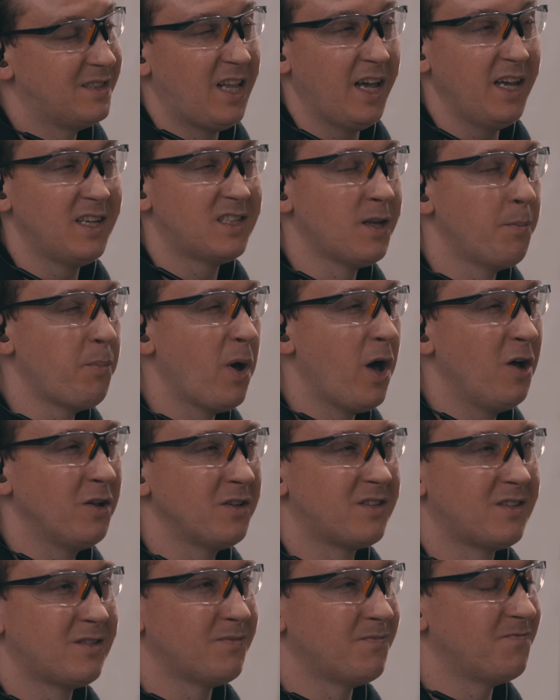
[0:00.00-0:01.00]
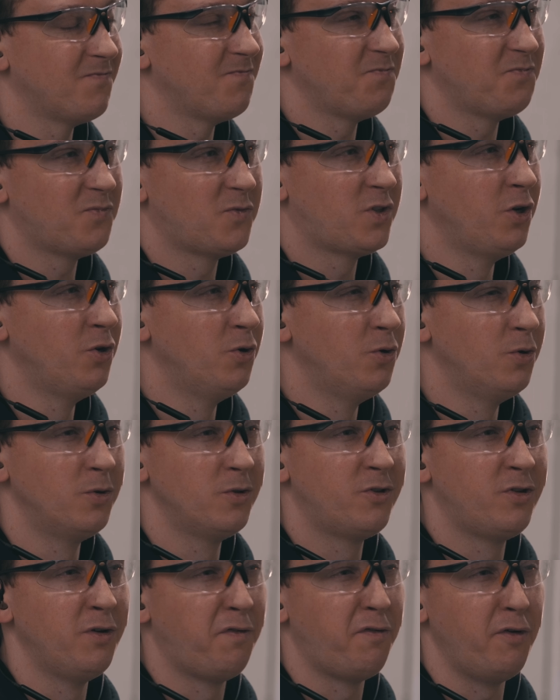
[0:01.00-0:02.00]
Takes about 2
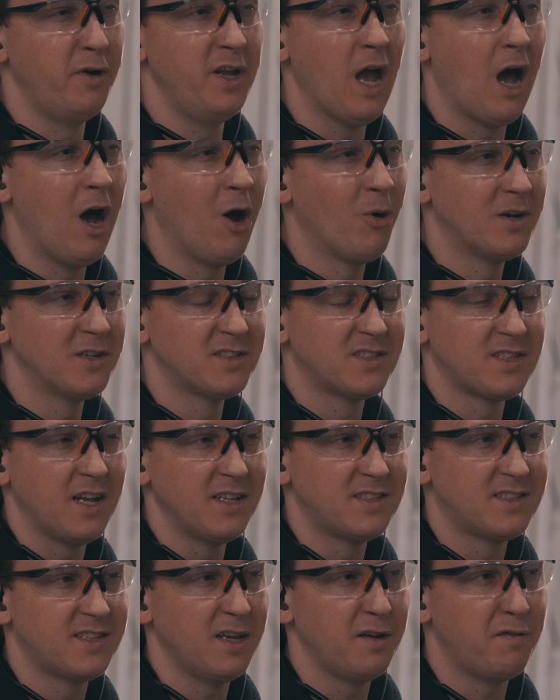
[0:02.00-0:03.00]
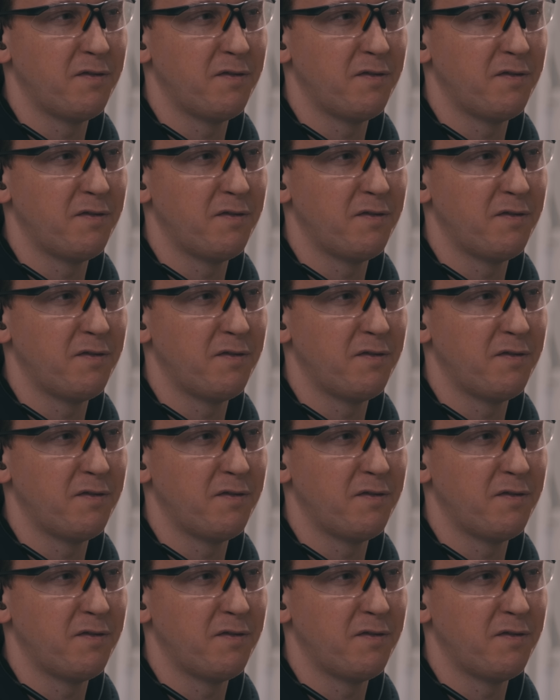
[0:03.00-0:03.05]
to 3 hours, I'd say,